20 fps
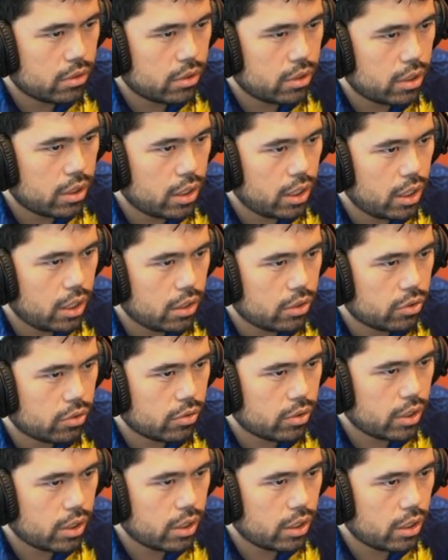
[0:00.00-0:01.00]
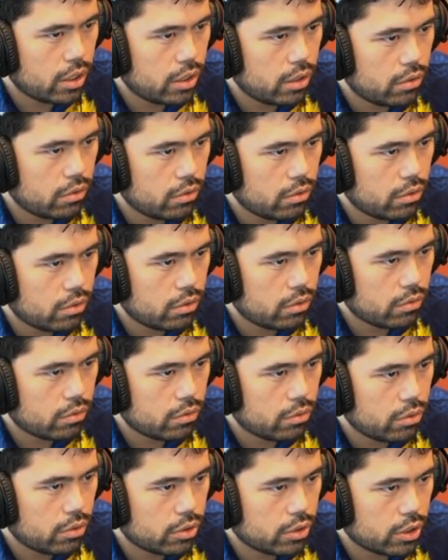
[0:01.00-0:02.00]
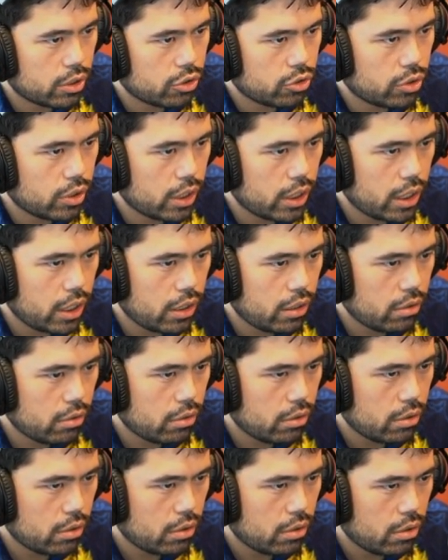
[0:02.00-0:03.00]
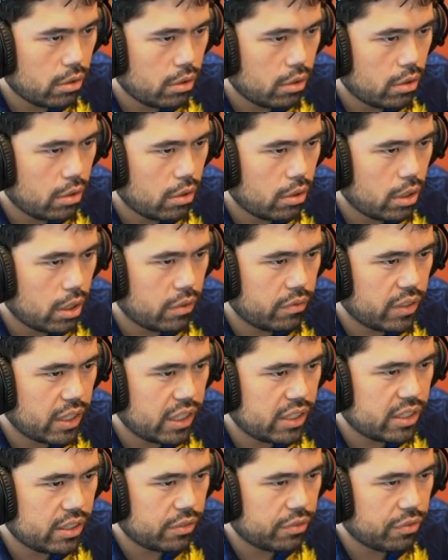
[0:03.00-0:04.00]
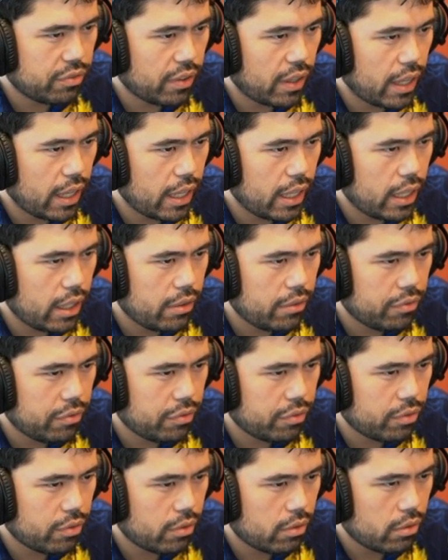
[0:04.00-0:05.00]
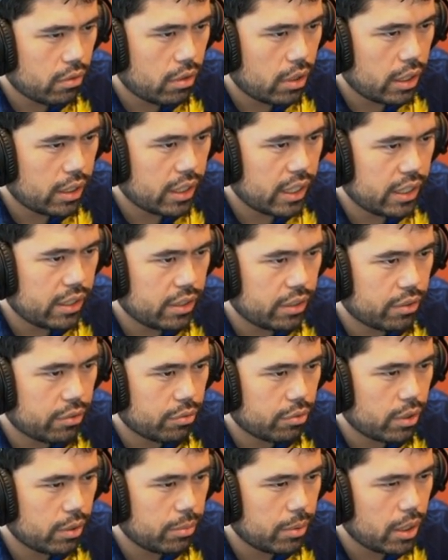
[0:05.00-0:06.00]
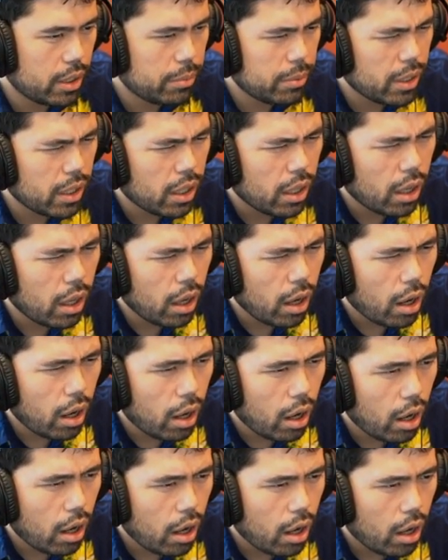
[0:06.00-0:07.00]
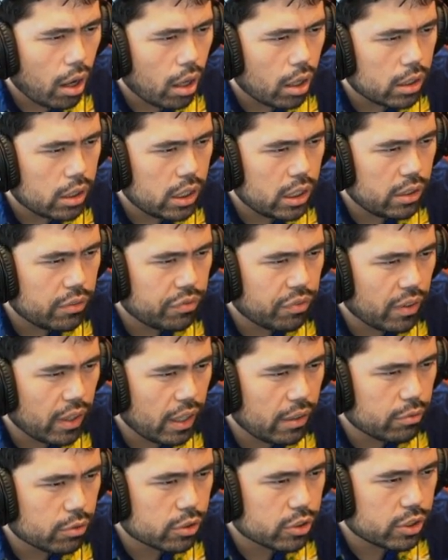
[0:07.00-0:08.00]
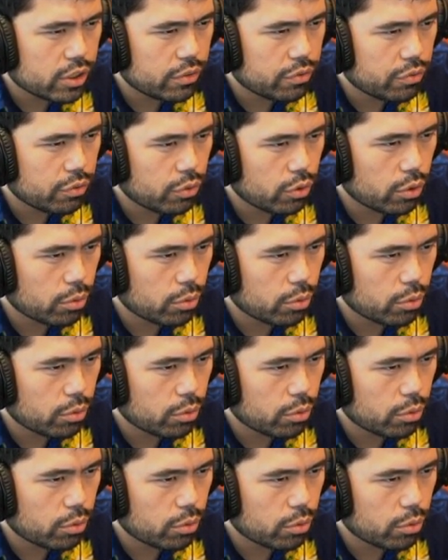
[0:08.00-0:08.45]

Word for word: Takes, okay. Of course I trade. I have knight c5 and knight d3 maybe. e5, rook c4.